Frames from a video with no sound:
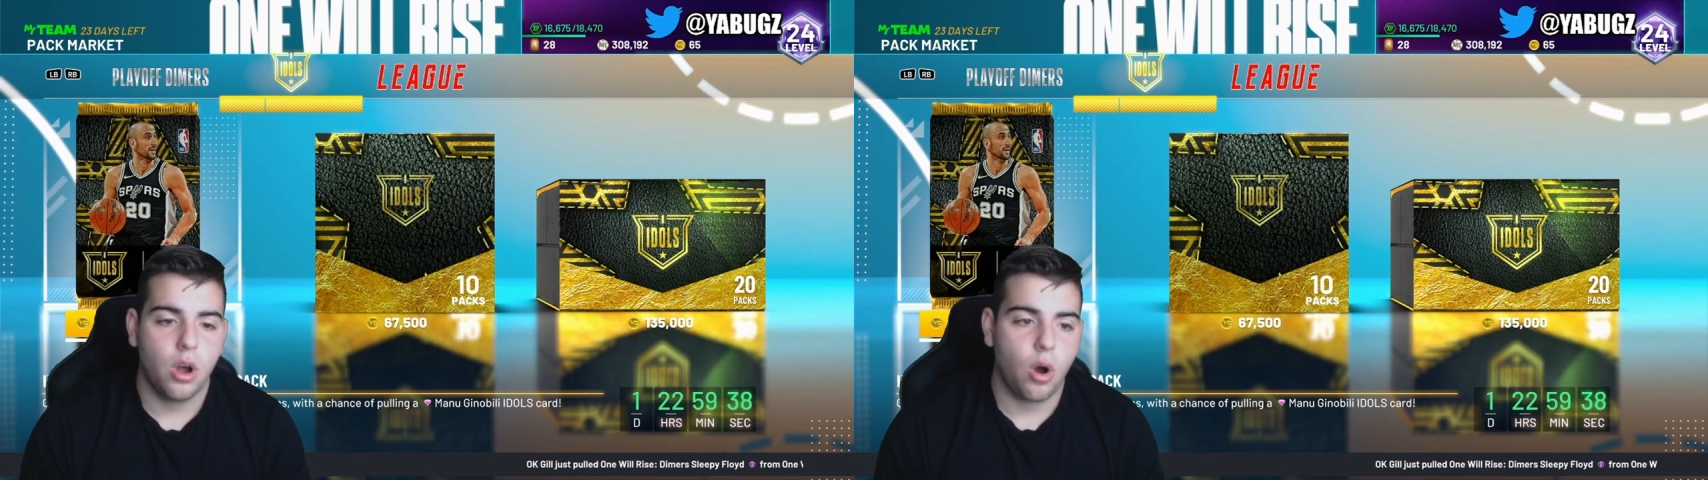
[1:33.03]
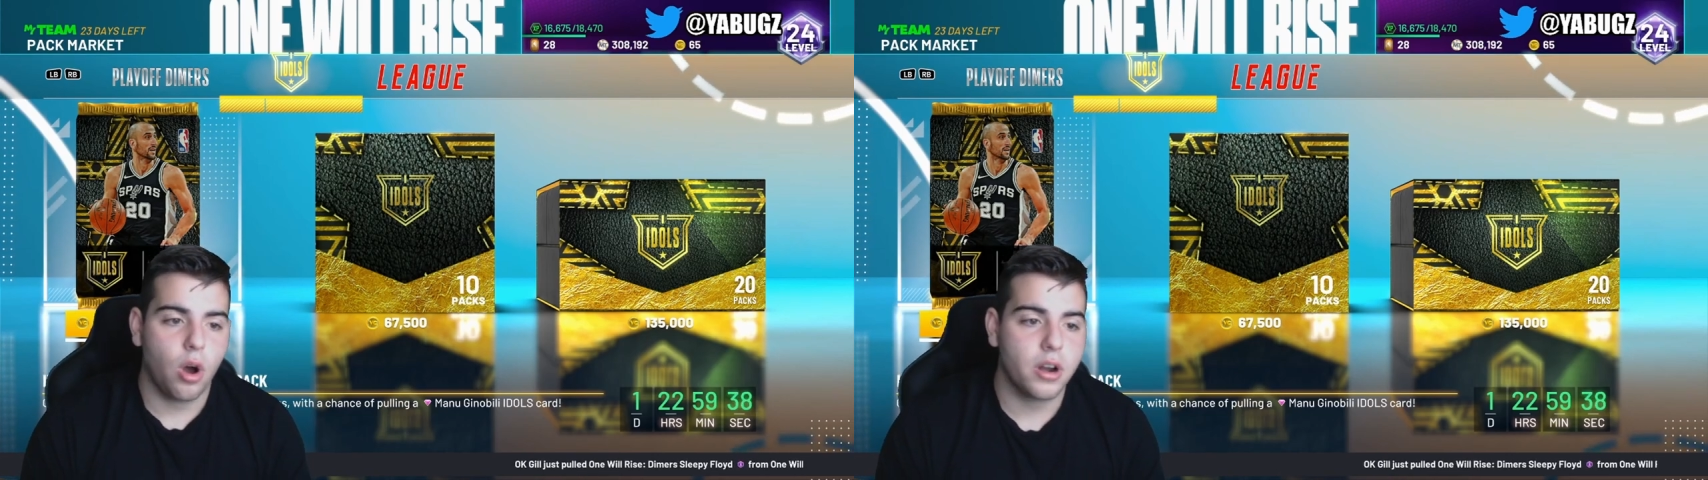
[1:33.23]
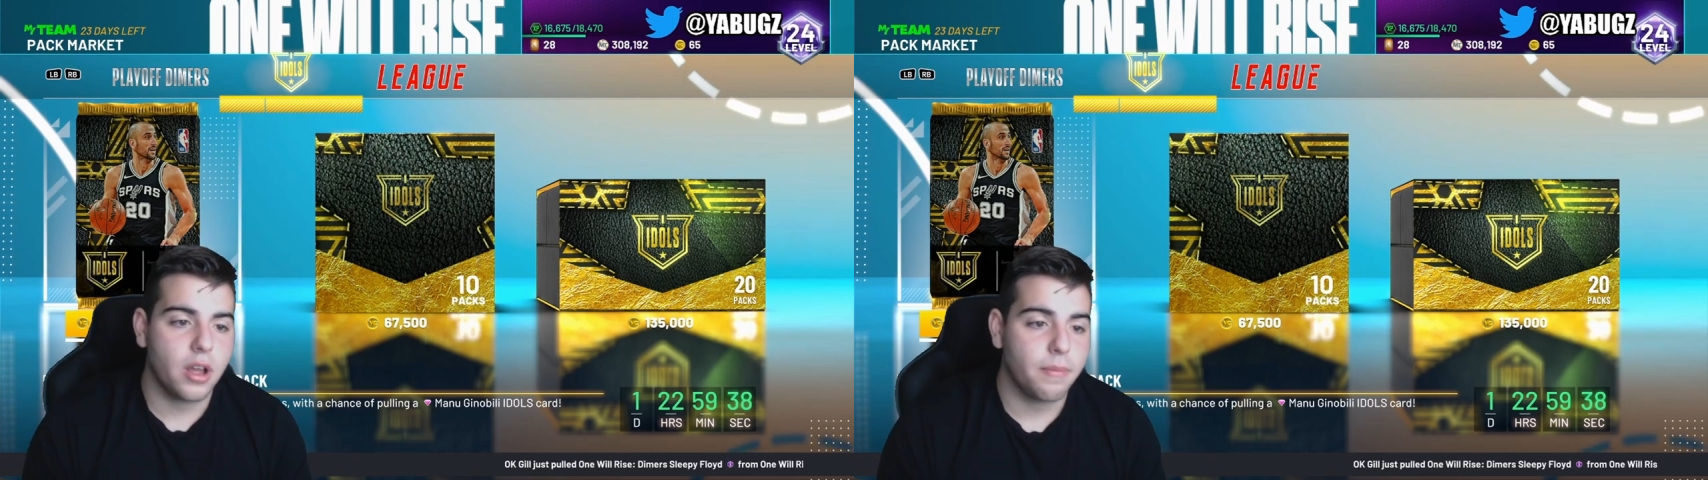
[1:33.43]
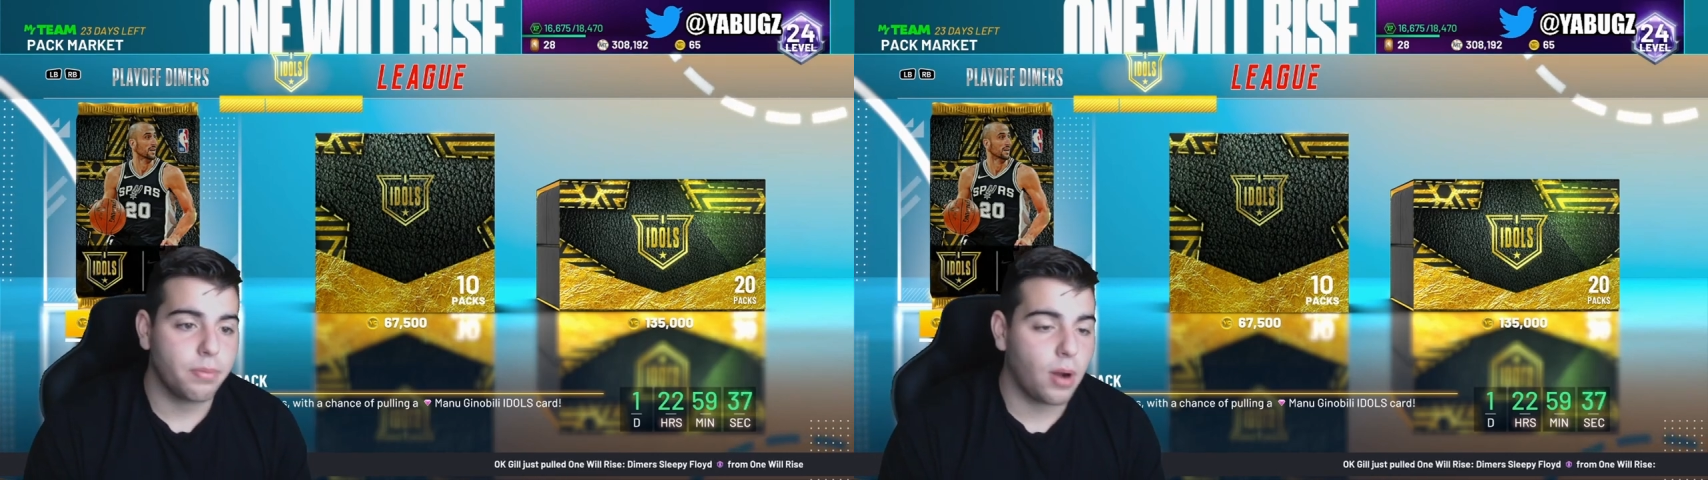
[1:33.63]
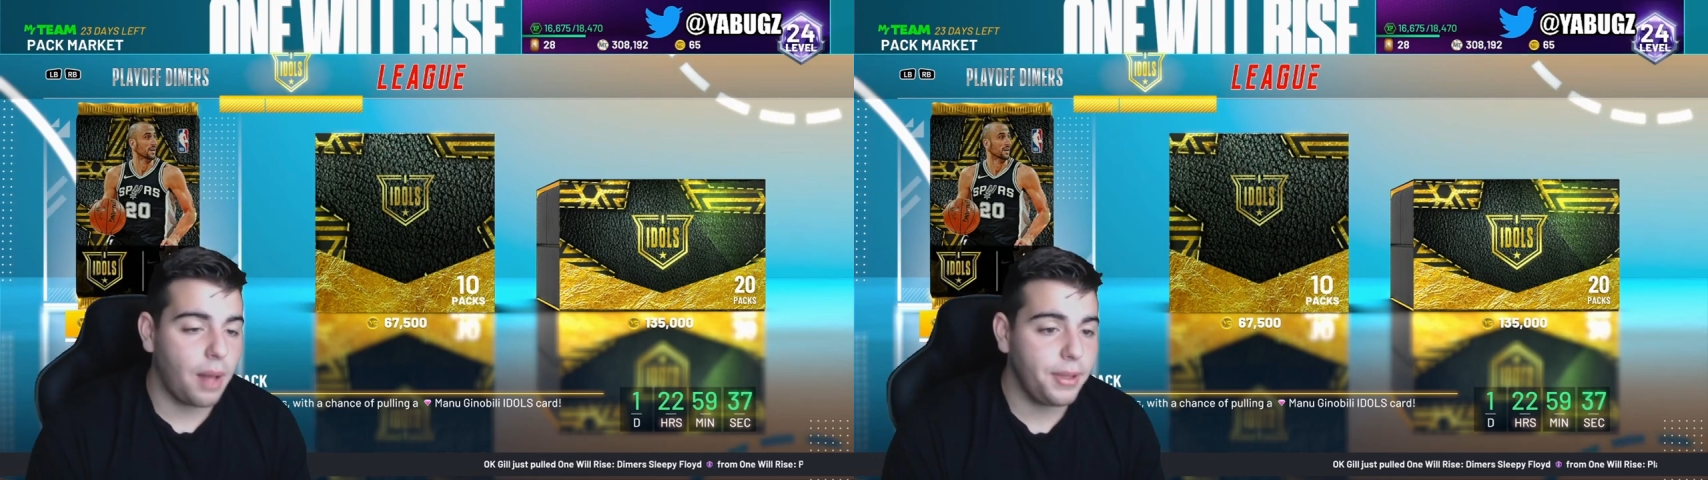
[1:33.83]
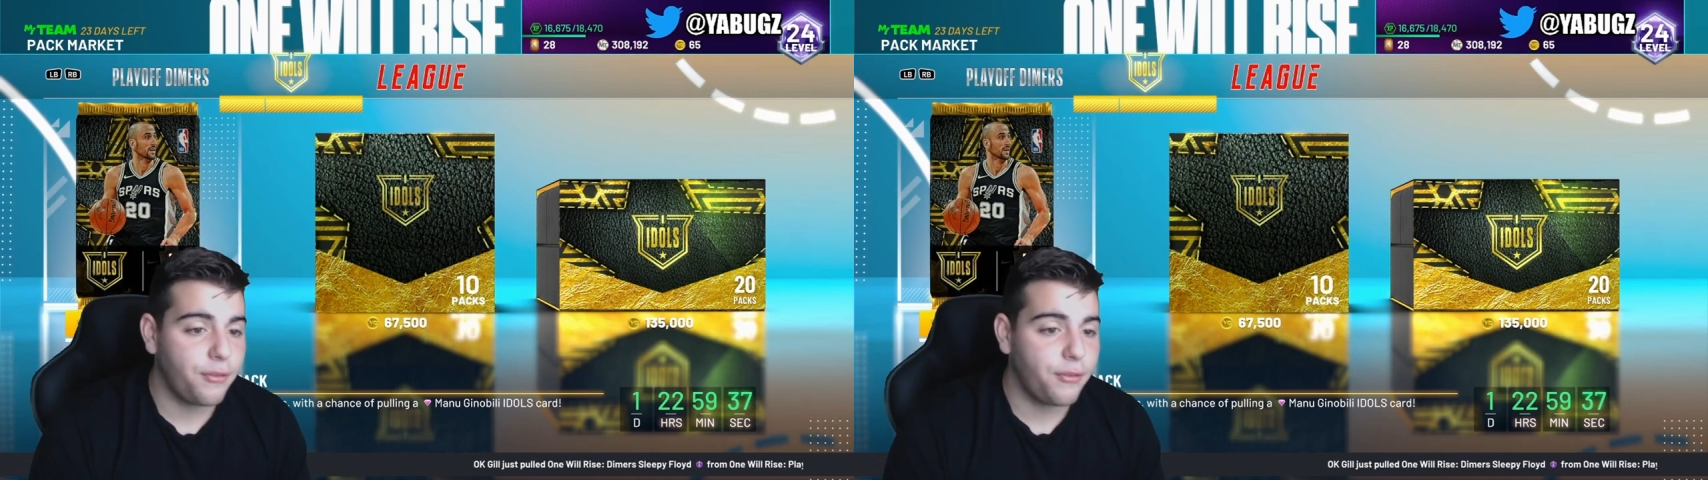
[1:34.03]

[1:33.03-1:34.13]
on probably